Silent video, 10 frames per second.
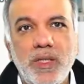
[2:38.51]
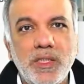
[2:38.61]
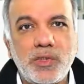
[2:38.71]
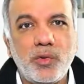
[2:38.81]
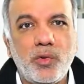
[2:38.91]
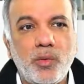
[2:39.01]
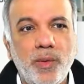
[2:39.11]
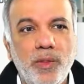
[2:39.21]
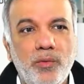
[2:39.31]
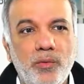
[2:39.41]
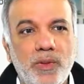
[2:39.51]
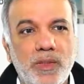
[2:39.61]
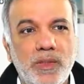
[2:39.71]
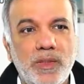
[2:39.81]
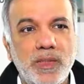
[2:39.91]
is to go into
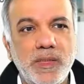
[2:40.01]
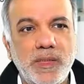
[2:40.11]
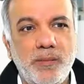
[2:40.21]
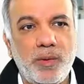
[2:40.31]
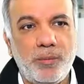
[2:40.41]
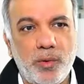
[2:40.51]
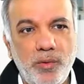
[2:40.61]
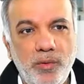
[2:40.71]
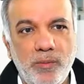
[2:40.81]
the search term report